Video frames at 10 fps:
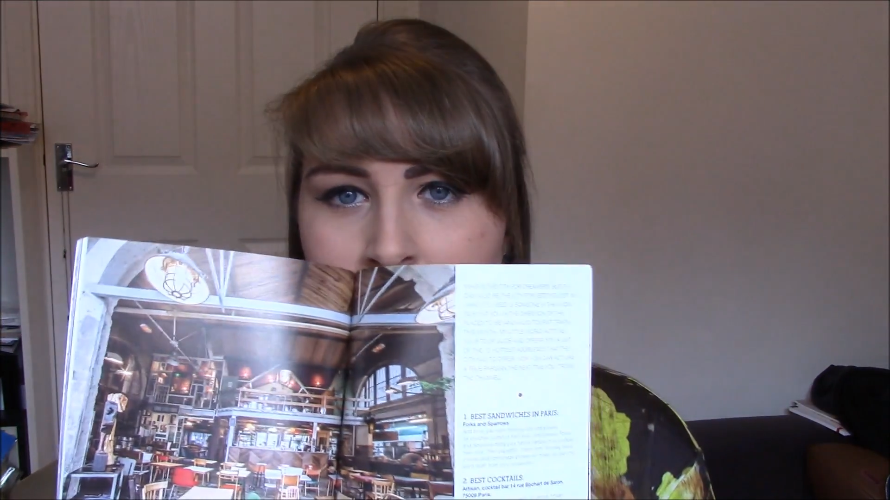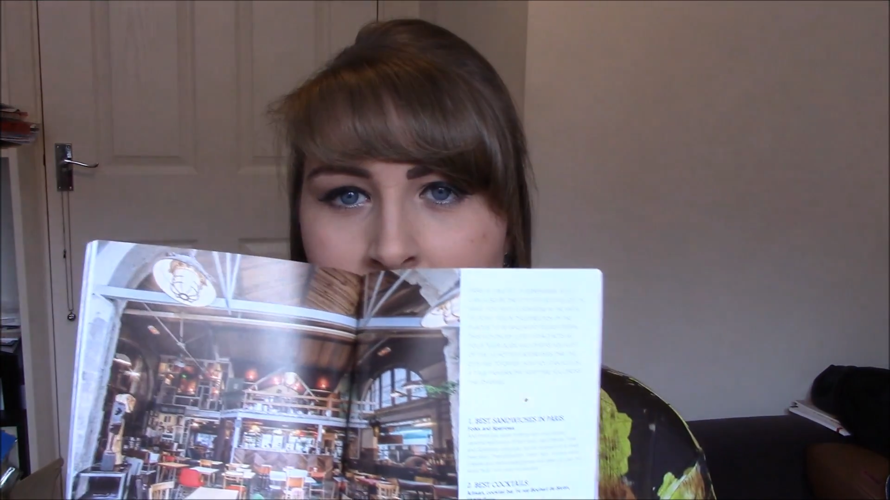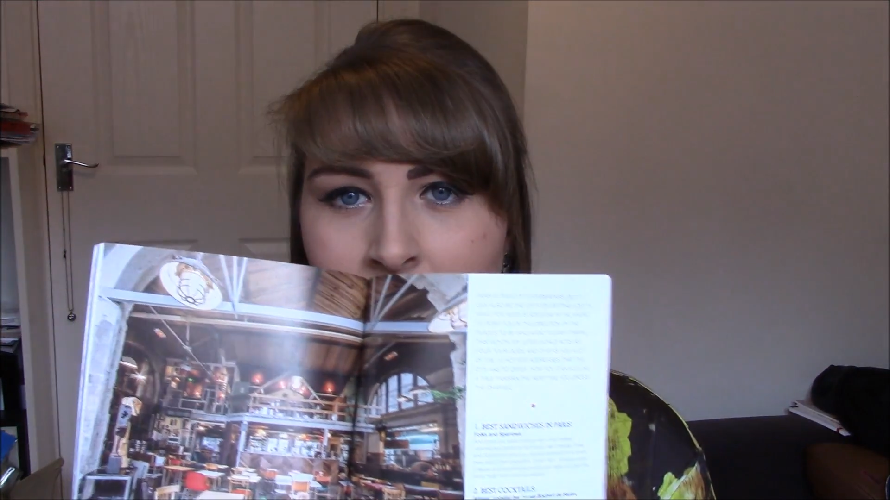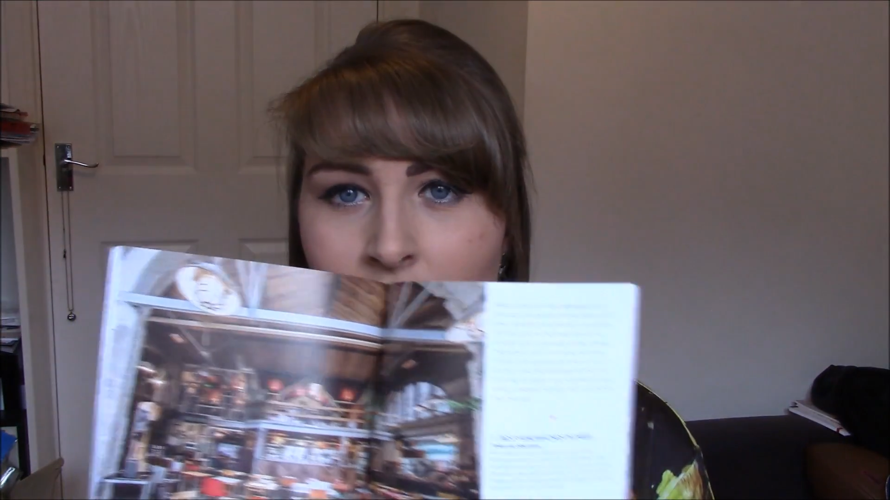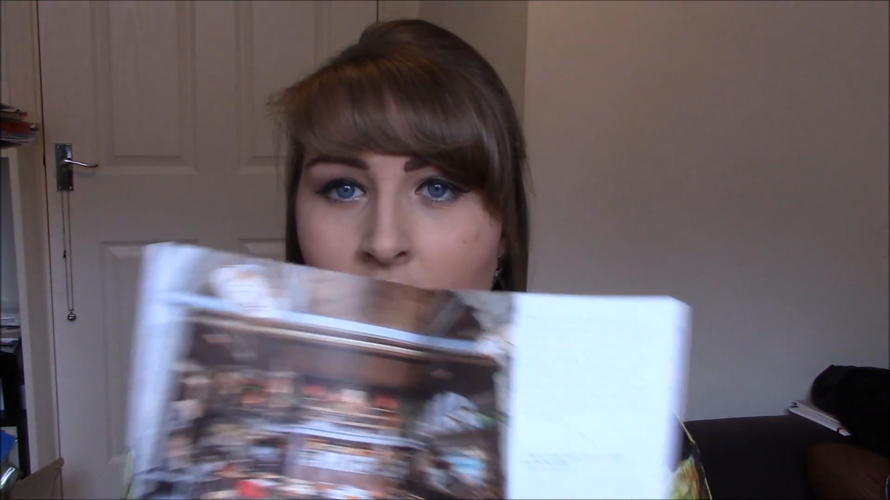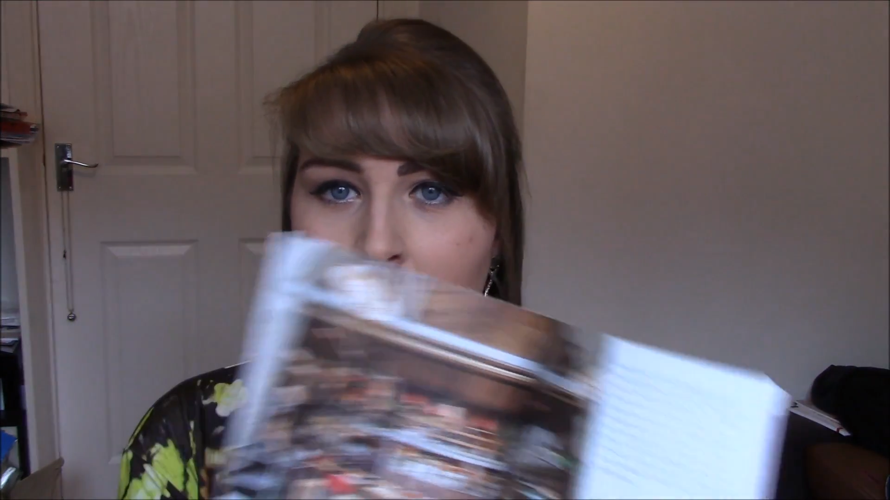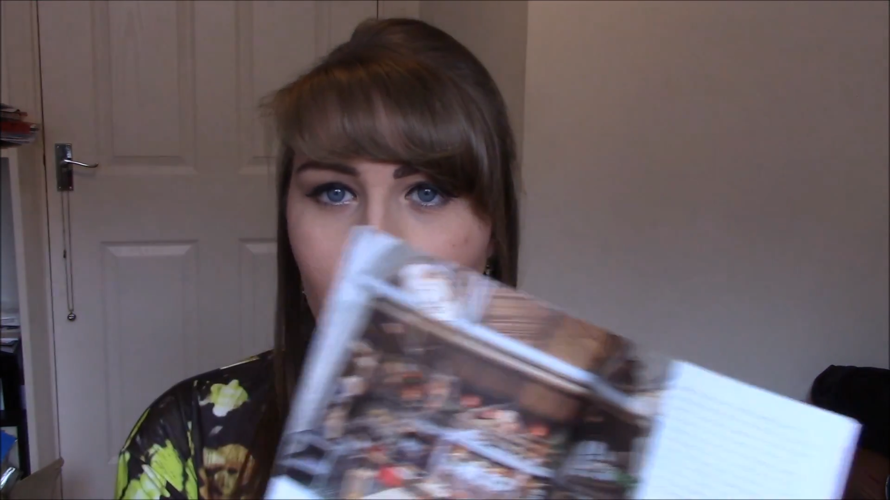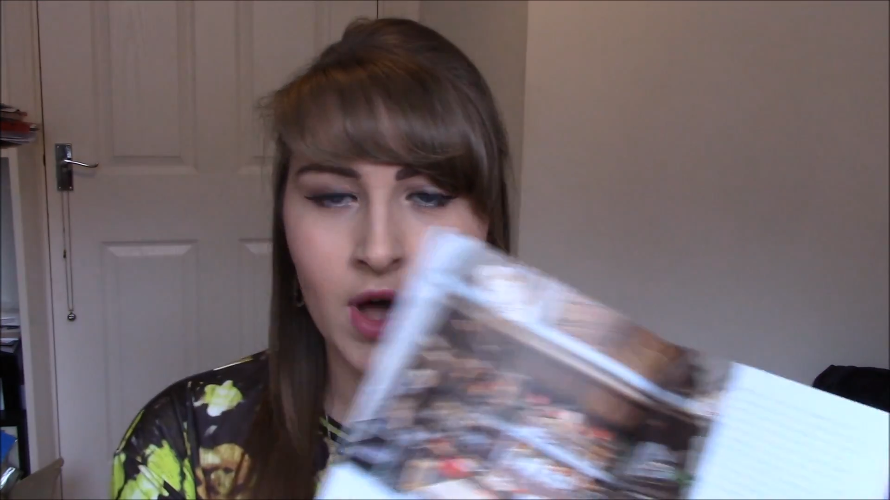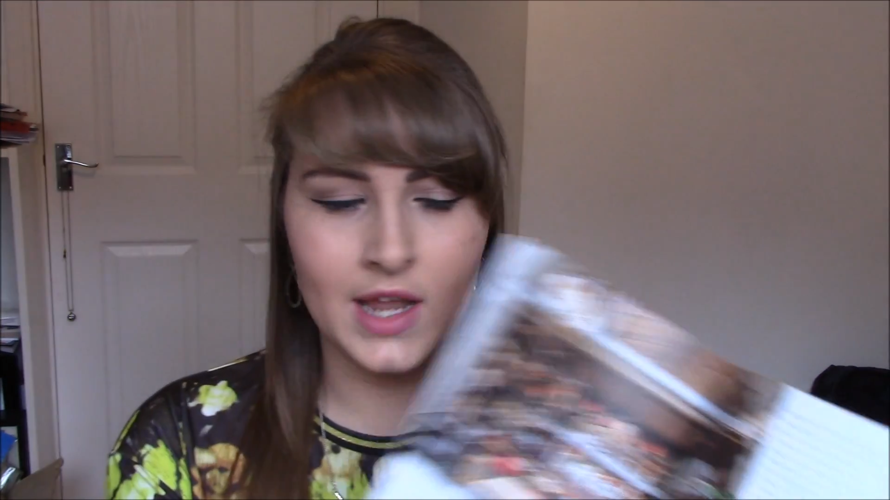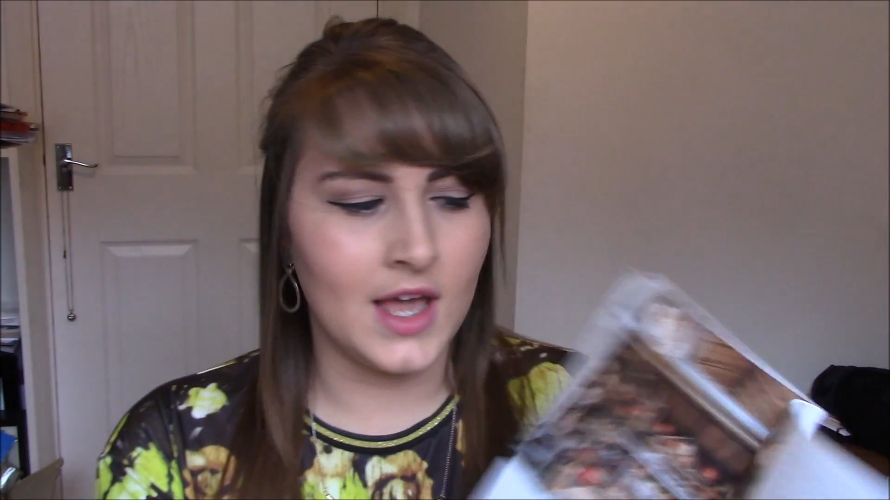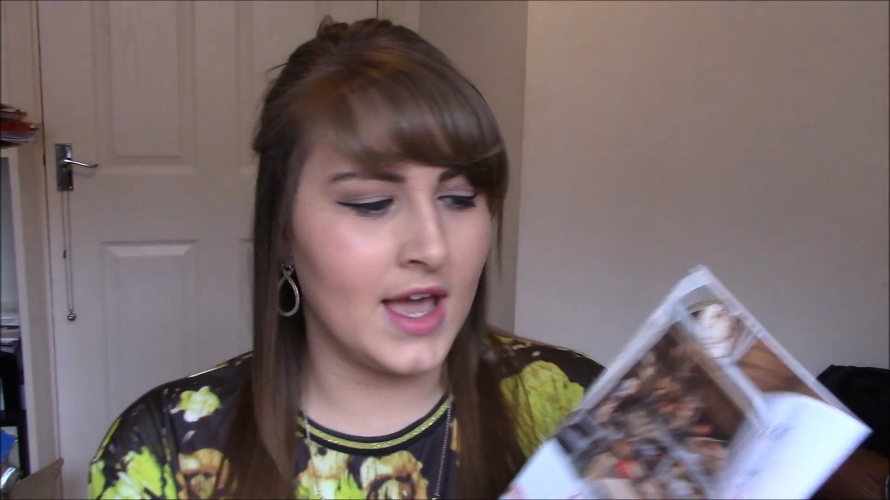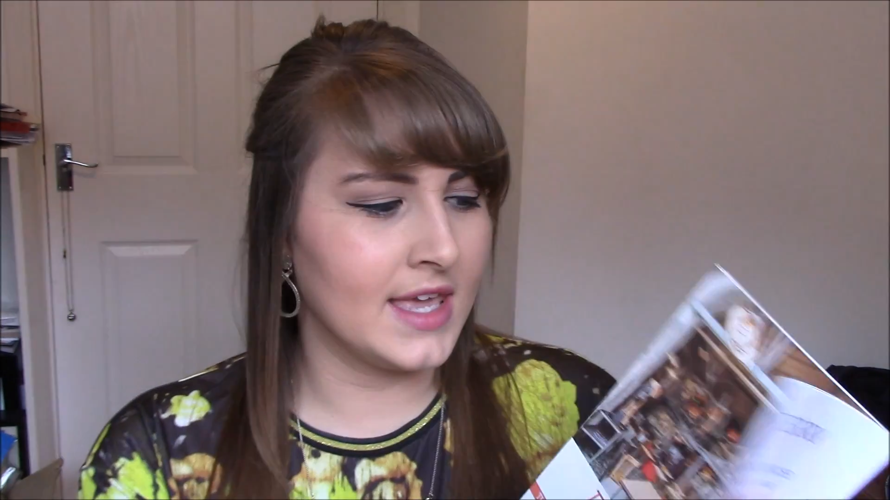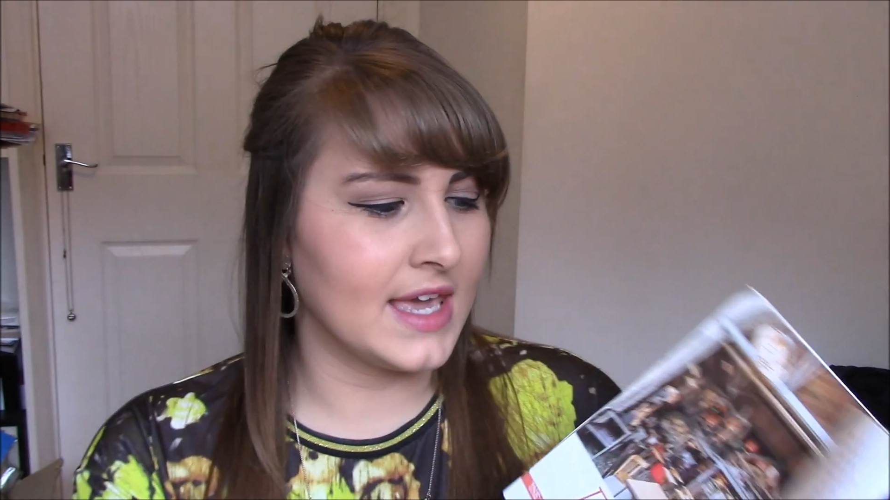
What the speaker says: here that I quite like.